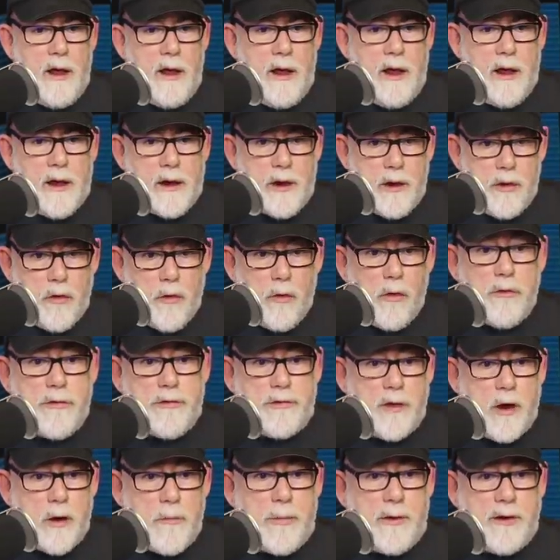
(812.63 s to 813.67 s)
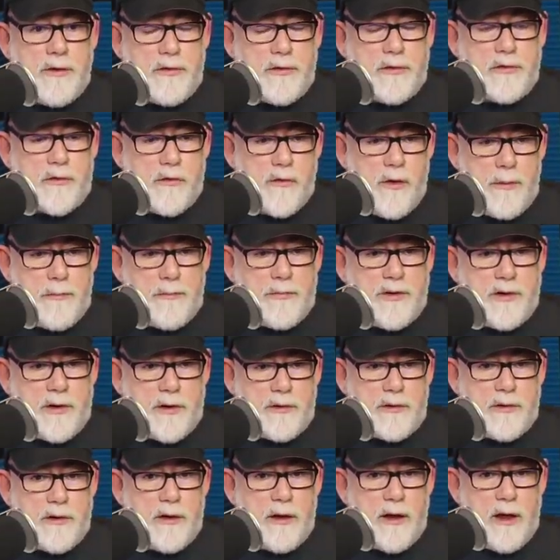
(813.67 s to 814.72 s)
It can also be
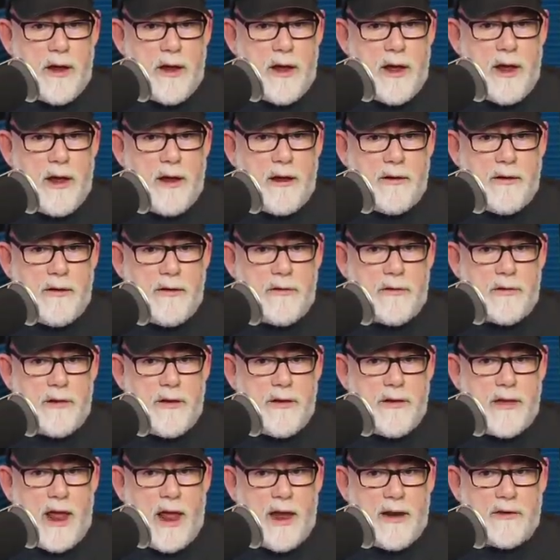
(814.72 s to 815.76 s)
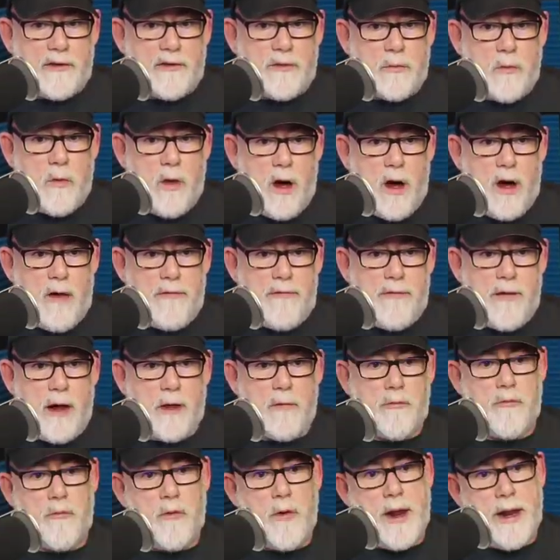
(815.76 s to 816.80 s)
scripted, and that's what I
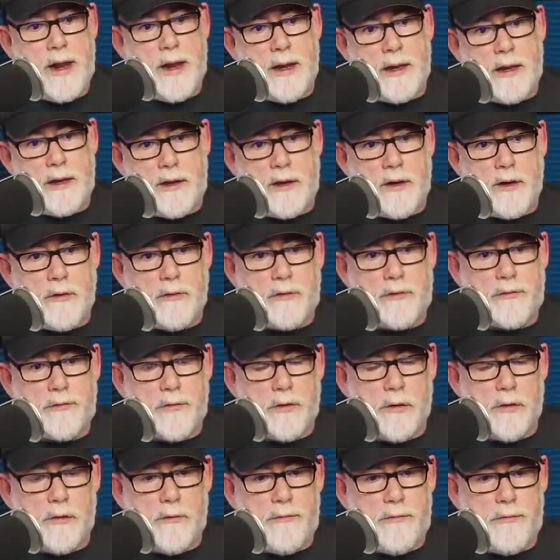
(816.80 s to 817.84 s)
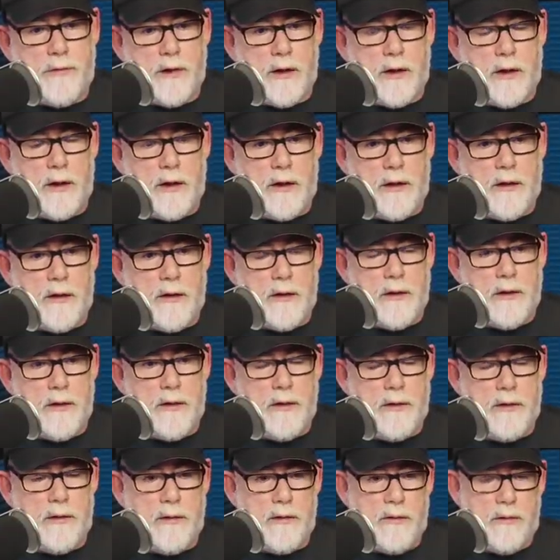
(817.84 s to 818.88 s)
found really useful for
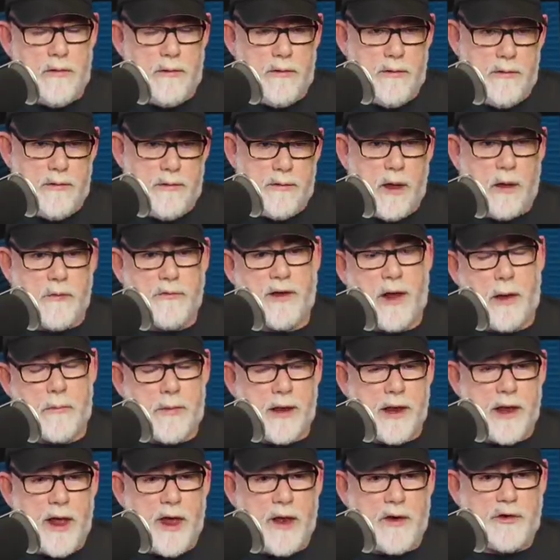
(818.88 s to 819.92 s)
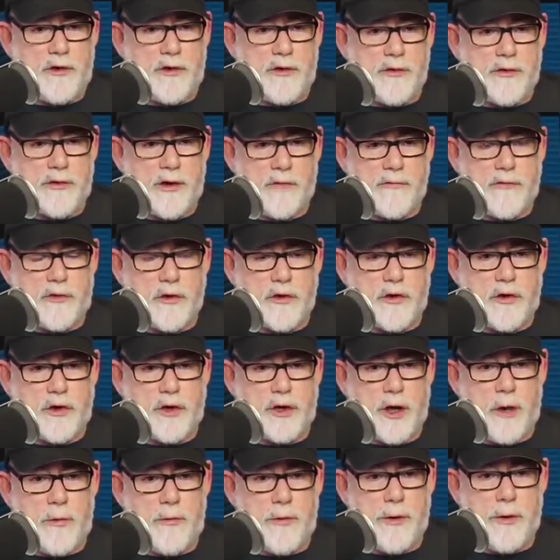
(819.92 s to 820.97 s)
those applications I've just
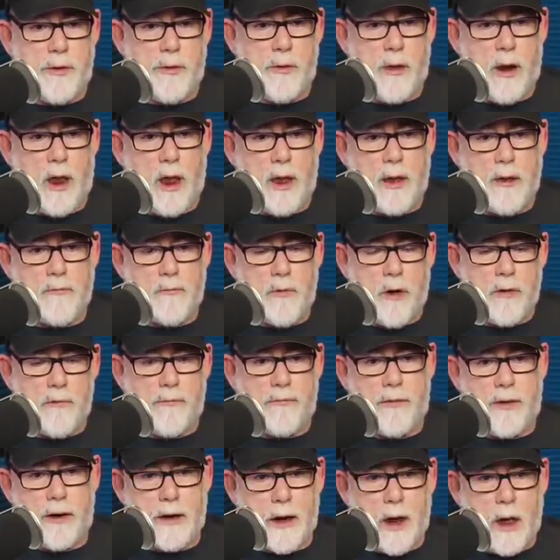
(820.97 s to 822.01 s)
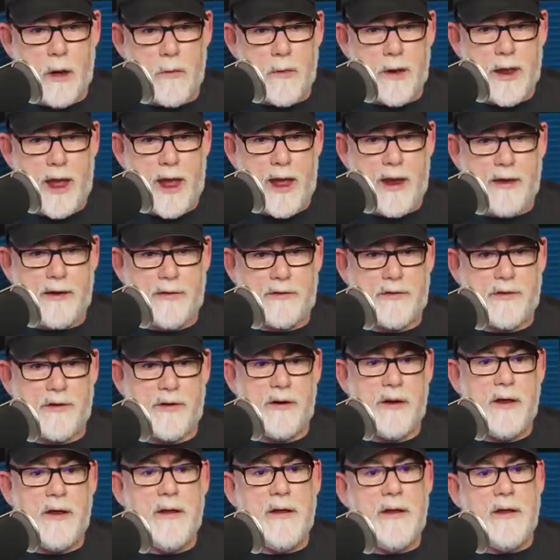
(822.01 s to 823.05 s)
shown you, like Rofi Locate
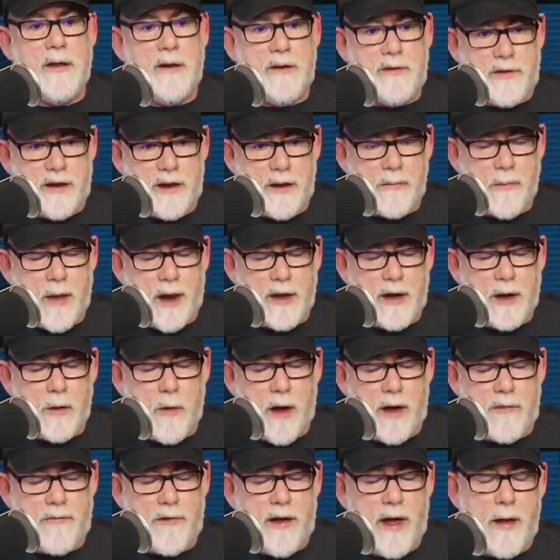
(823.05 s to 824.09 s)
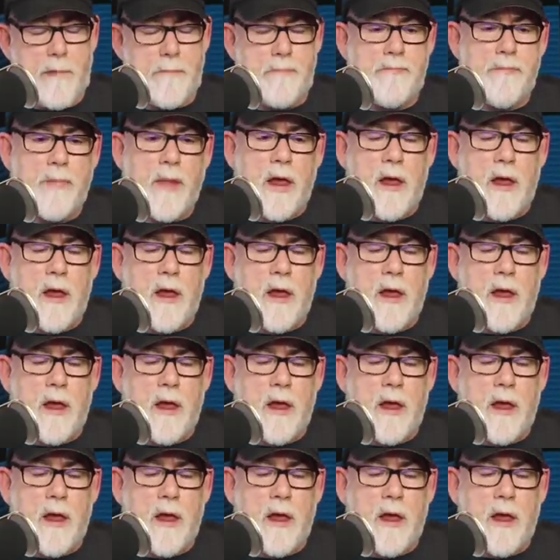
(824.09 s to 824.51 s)
and dmenu FM.